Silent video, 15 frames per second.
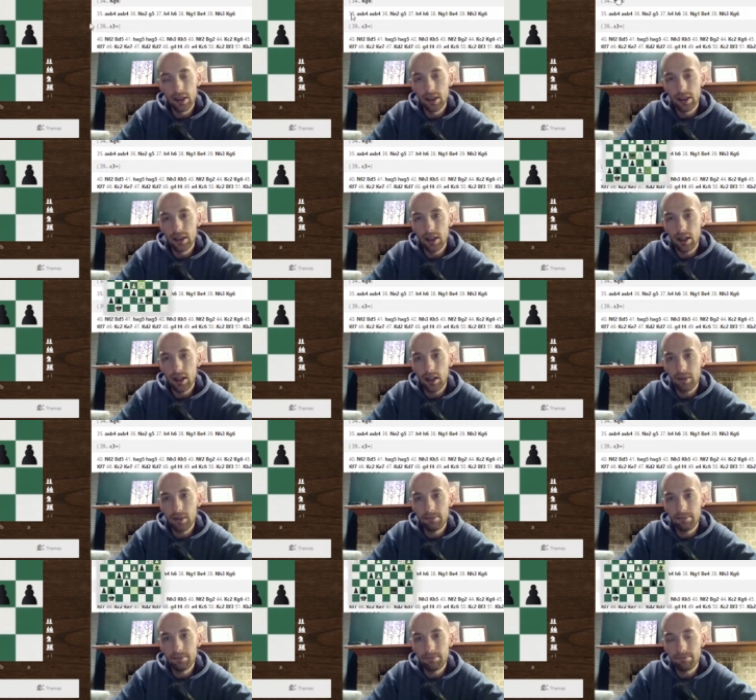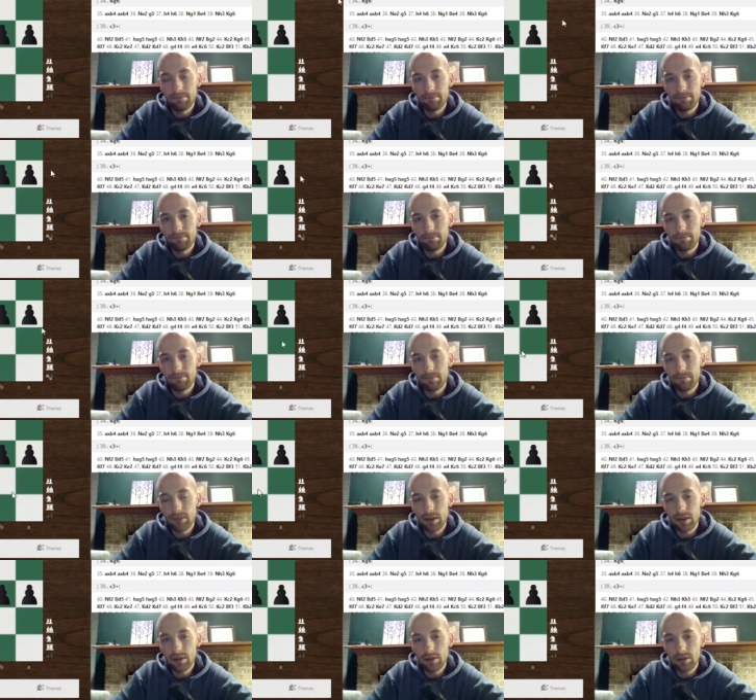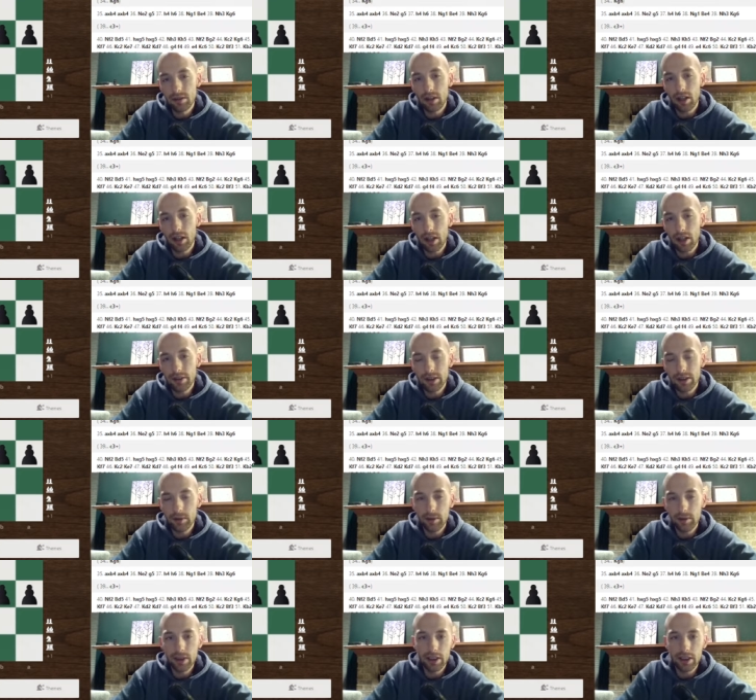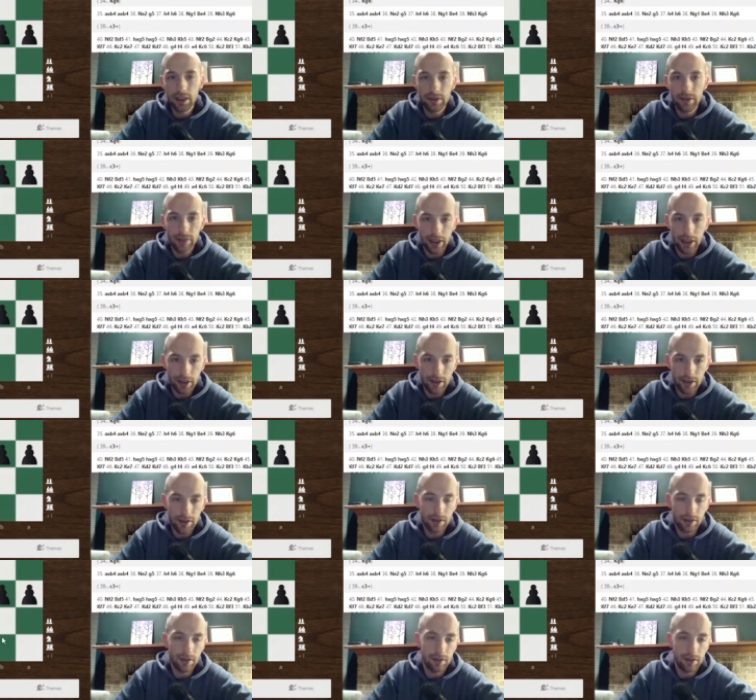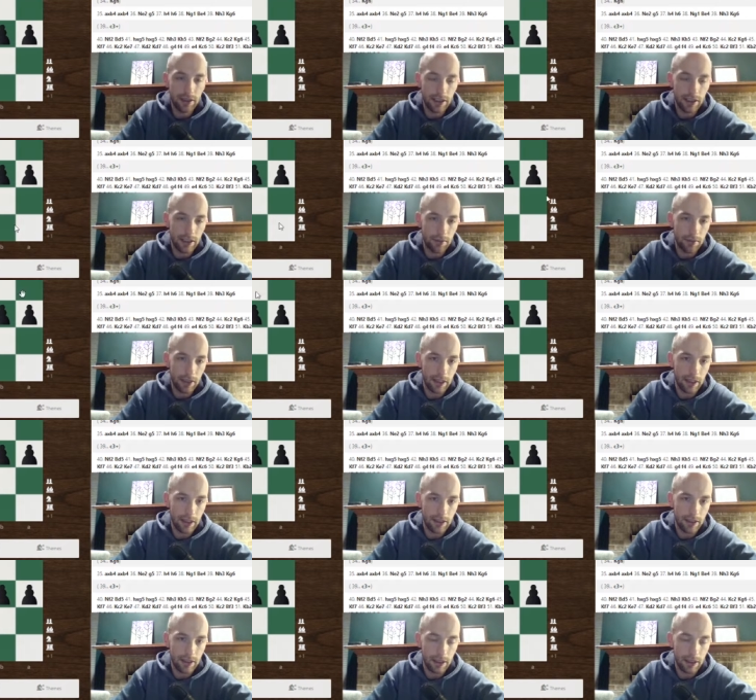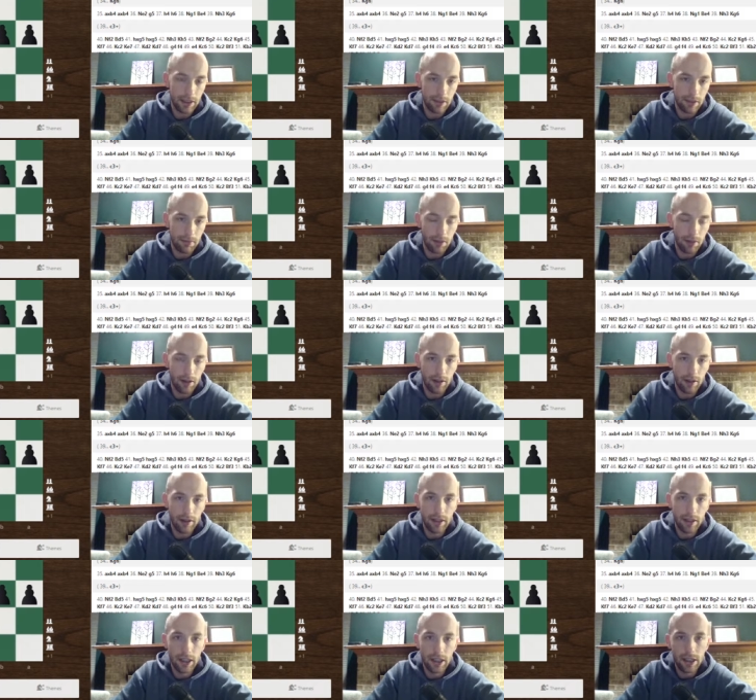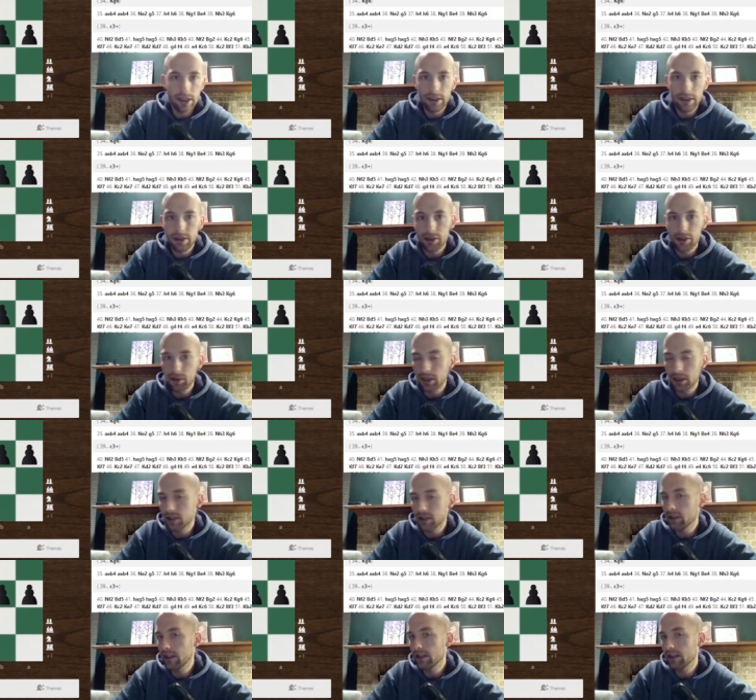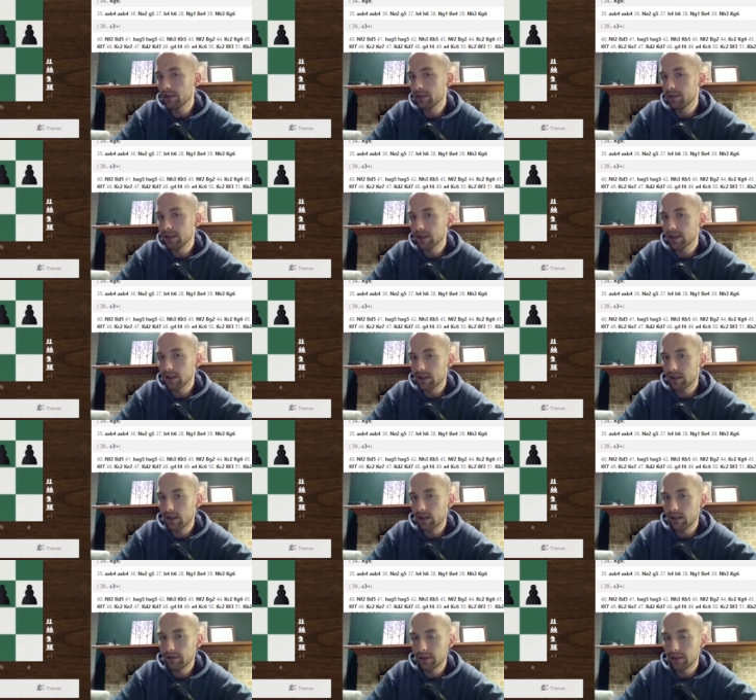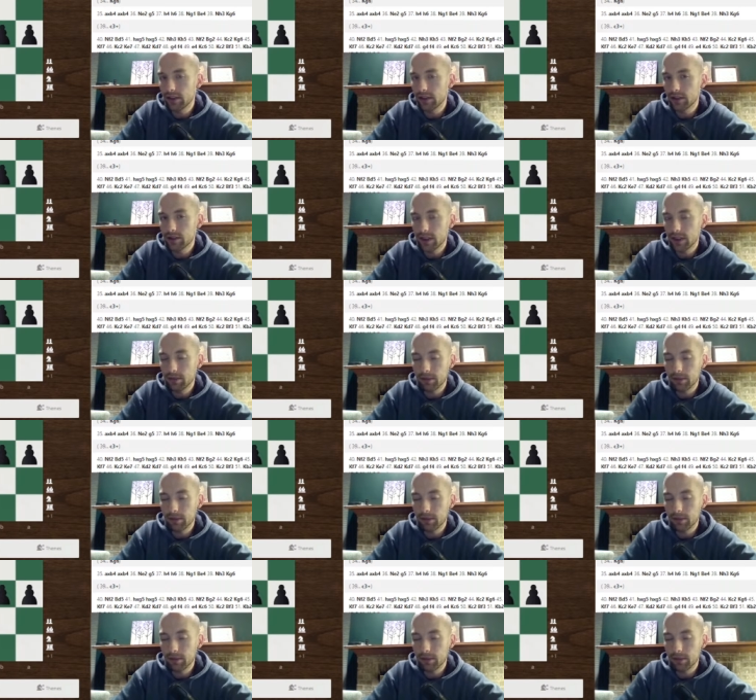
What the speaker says: A lot of us, when we get an advantage, so in this case black has an extra pawn, you just want to trade all the pieces off and try to play